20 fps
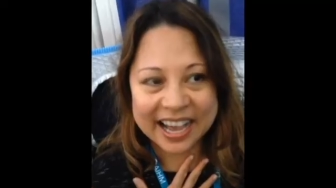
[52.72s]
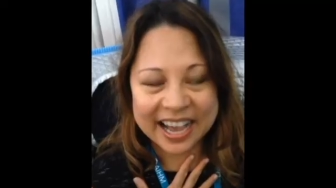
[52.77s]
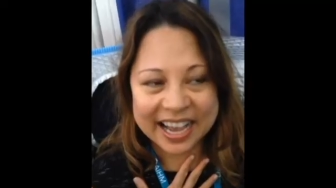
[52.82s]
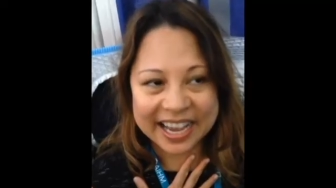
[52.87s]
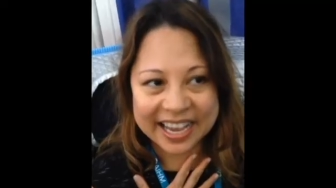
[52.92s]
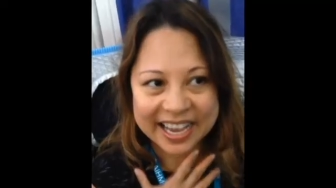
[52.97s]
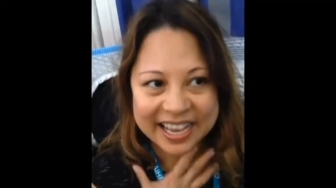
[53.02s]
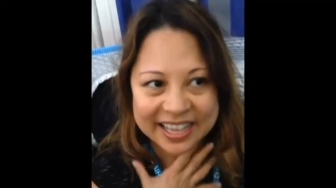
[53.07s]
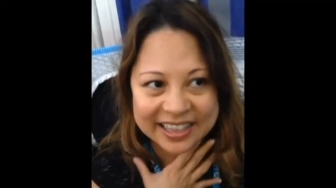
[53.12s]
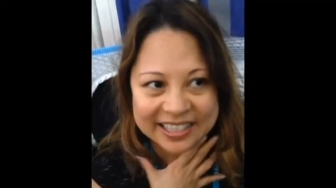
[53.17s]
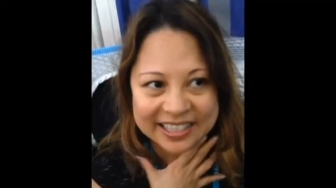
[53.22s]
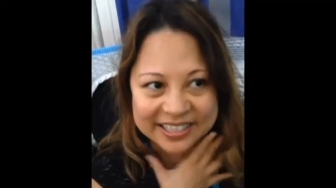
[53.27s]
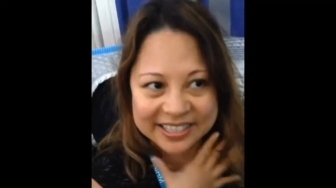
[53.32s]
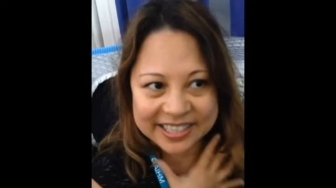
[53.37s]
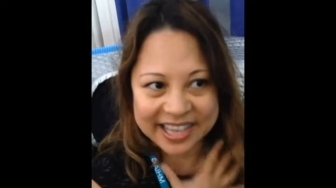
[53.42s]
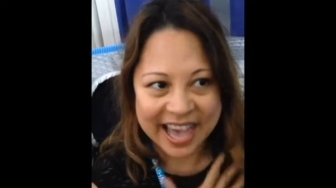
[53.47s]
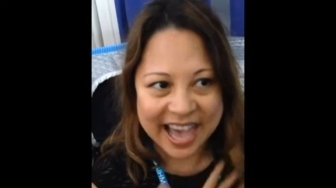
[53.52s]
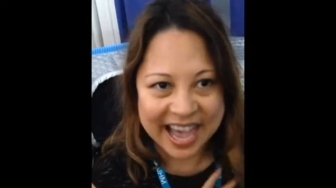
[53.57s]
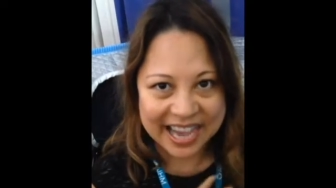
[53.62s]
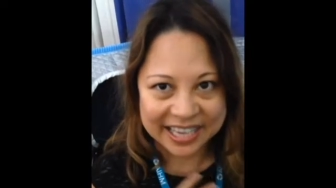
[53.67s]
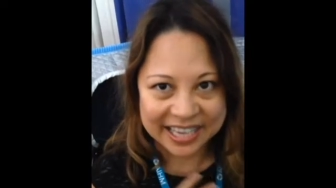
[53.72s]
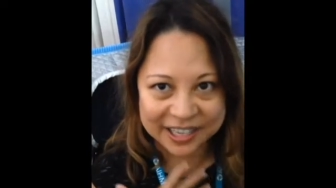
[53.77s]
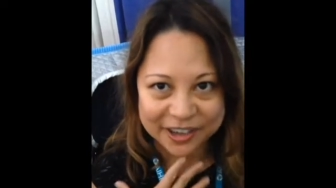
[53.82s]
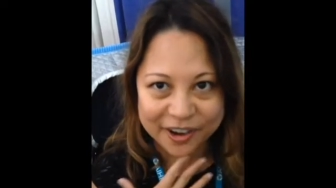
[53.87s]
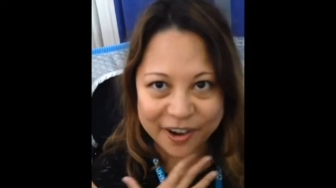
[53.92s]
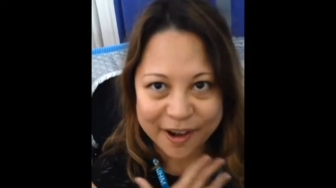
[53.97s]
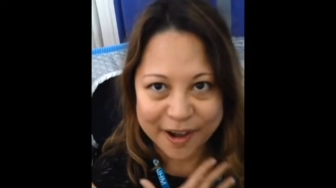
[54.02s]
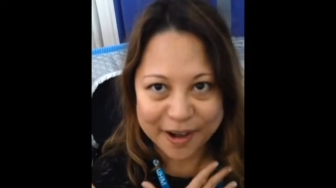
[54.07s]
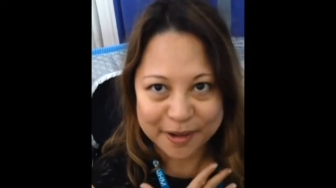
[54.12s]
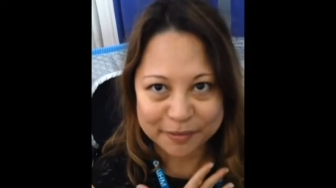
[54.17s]
I had this hack
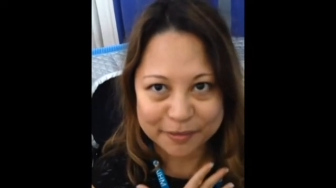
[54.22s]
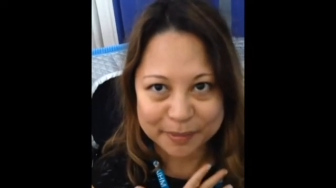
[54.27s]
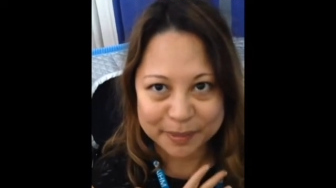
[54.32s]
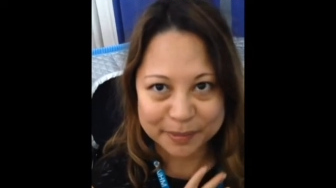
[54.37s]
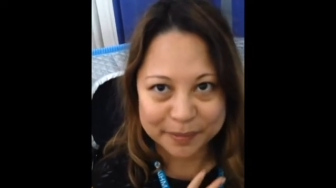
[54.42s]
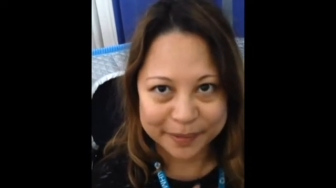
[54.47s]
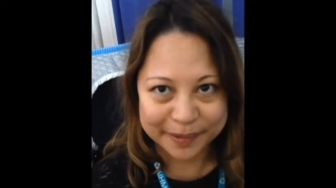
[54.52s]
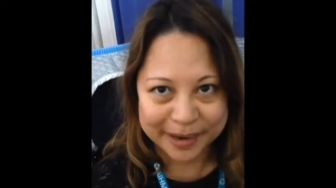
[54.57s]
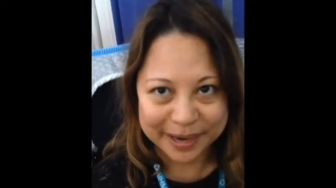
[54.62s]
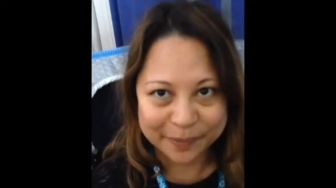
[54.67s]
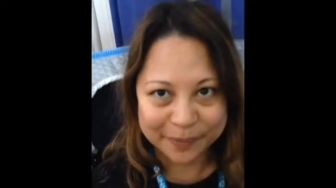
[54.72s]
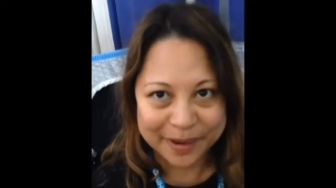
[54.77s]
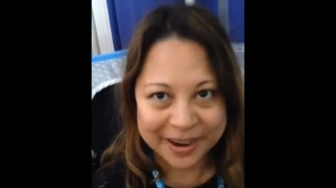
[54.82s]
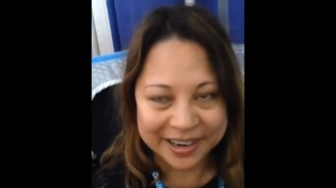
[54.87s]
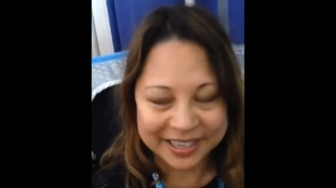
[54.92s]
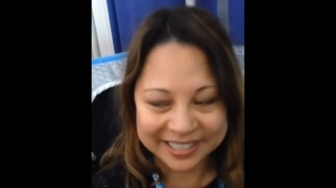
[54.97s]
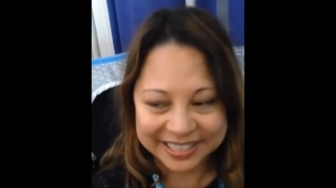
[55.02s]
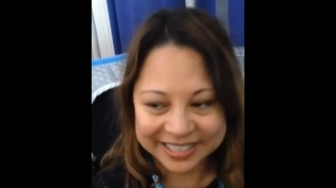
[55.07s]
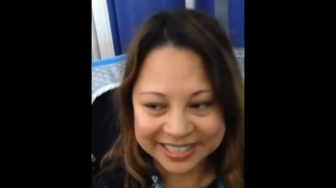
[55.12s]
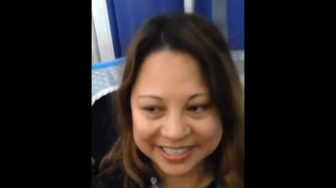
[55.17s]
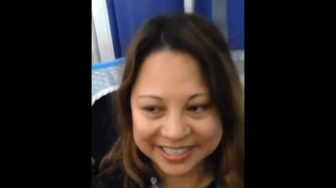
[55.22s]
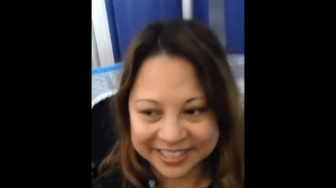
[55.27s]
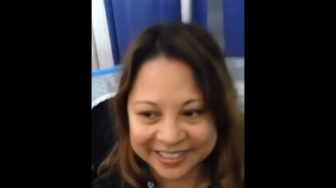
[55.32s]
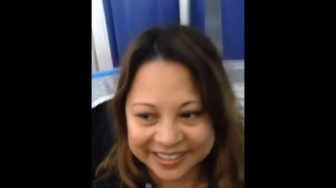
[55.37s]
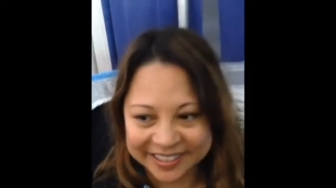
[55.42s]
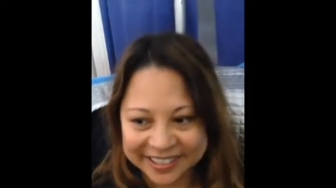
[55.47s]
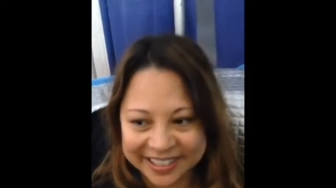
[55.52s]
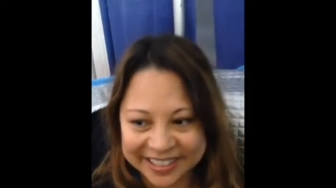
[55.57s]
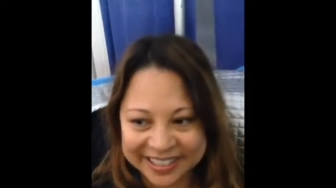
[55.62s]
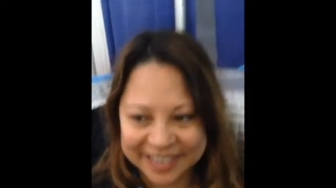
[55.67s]
and cough before I walked in
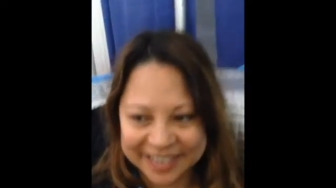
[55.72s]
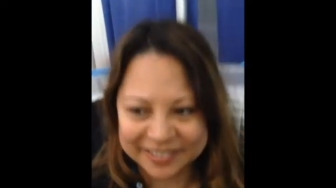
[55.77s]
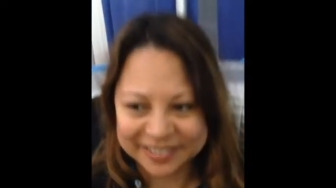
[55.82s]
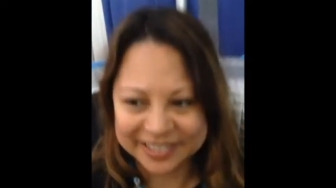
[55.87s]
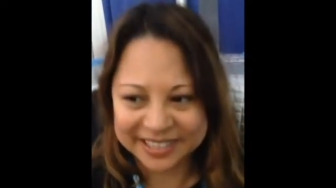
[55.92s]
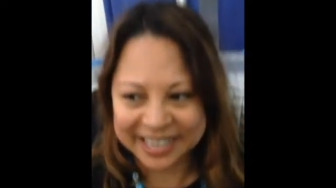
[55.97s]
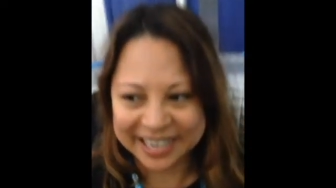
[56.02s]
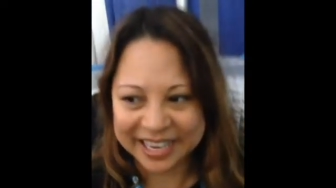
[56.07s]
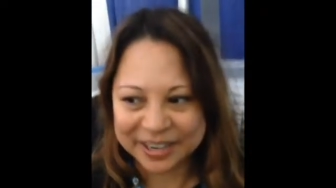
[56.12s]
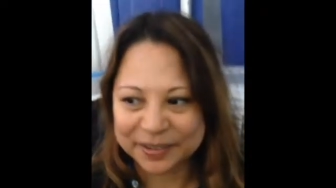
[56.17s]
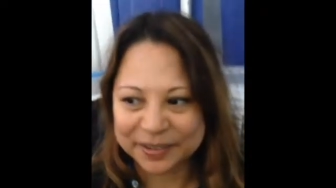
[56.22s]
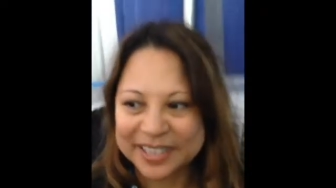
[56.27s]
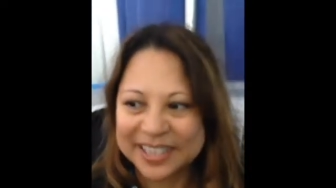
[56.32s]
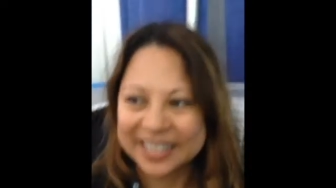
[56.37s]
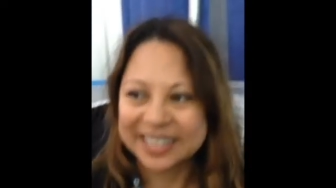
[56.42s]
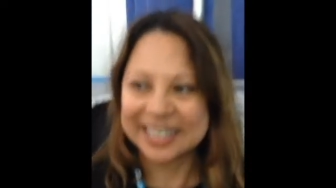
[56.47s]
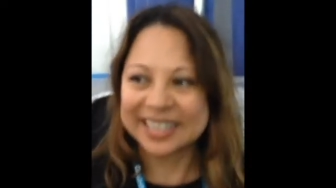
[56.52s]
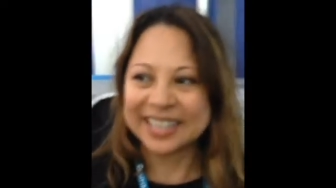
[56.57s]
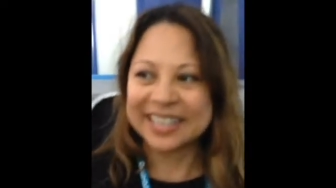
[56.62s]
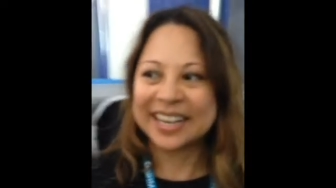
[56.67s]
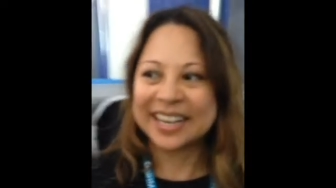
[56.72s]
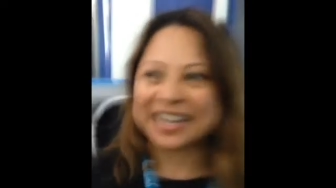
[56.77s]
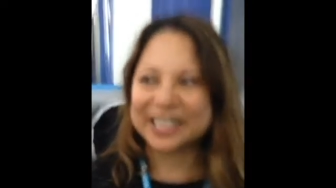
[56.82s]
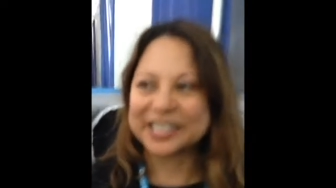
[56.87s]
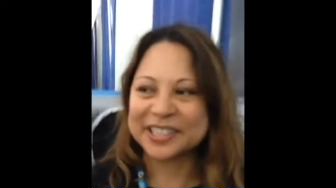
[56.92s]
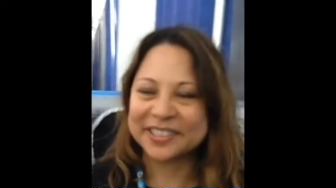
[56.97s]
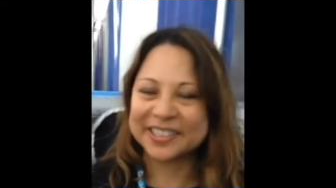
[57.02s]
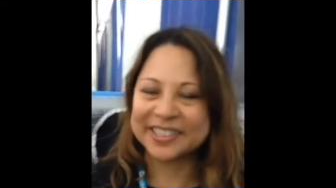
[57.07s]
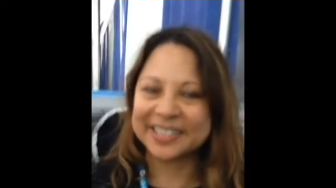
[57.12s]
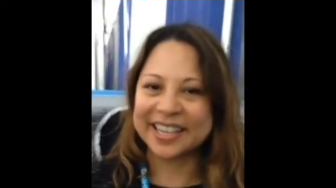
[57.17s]
here, yes. and I was like, it,
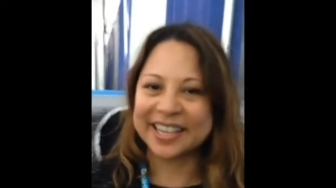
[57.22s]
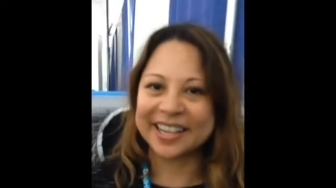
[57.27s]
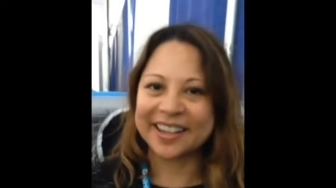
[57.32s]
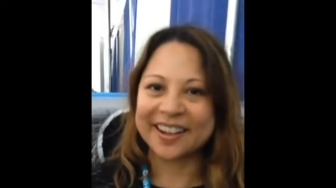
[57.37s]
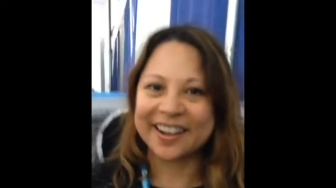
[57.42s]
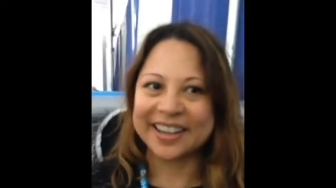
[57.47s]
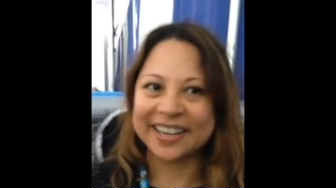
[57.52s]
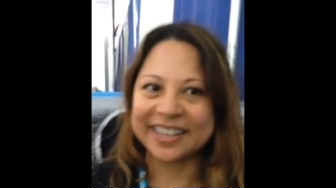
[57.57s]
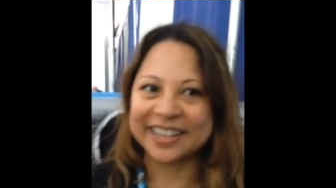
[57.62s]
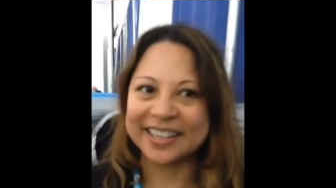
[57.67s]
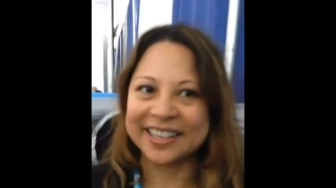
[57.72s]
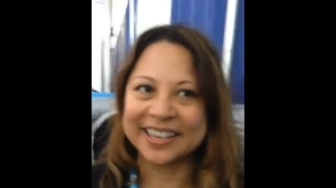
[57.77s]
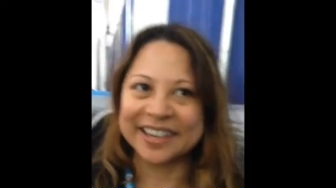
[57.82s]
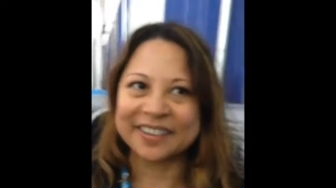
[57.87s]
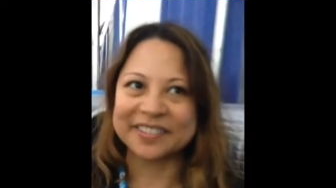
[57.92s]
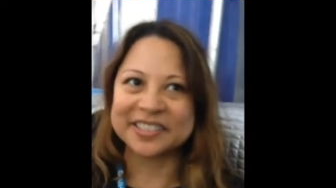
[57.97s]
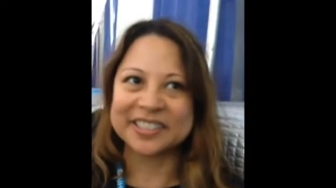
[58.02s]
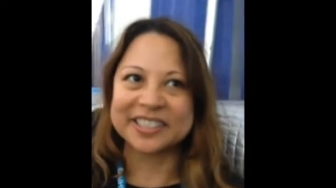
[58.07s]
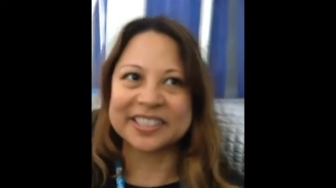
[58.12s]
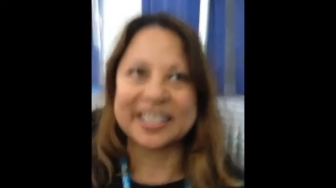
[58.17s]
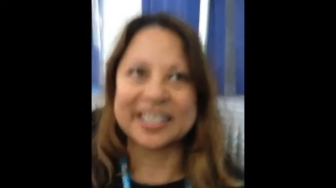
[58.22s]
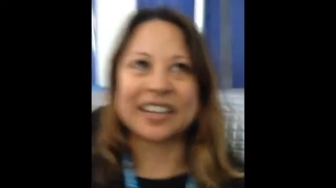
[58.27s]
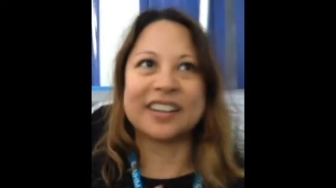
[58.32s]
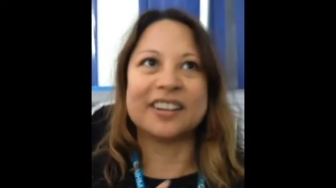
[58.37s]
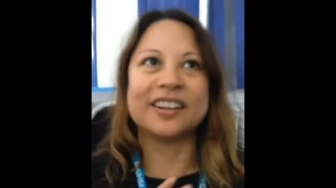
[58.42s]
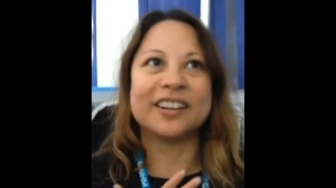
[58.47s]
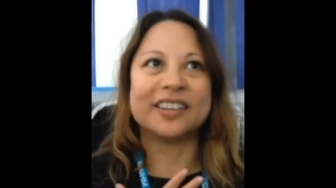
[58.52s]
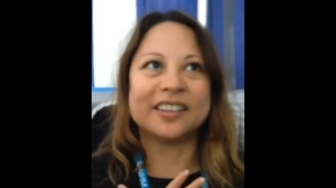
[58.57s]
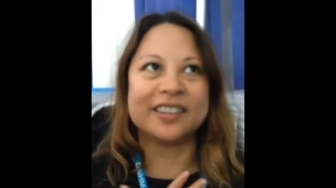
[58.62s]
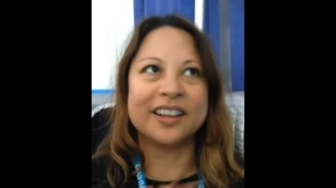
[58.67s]
as soon as I got in, I was just like,
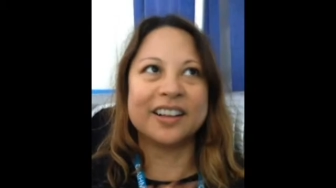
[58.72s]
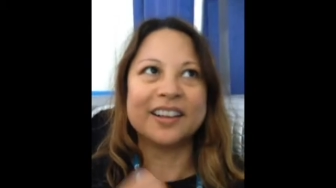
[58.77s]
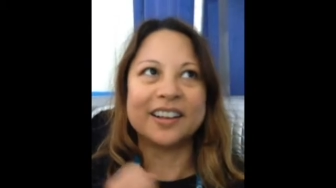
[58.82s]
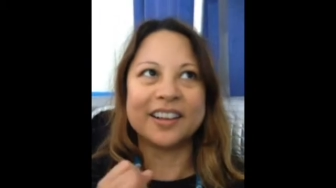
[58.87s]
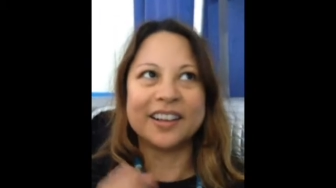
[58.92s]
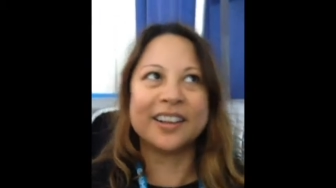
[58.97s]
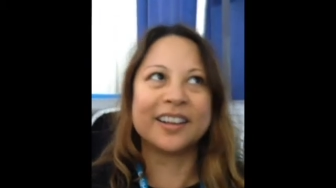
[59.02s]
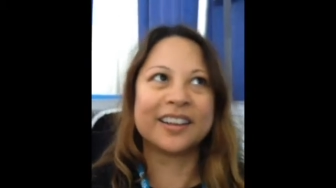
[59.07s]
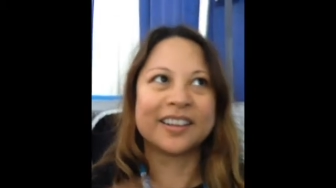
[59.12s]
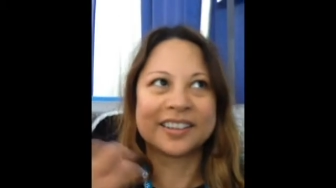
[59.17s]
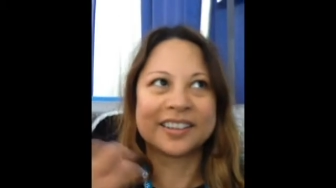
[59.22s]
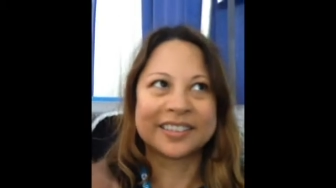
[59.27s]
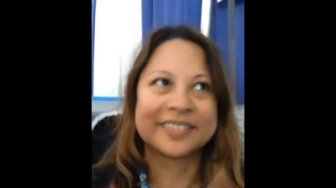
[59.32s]
ah,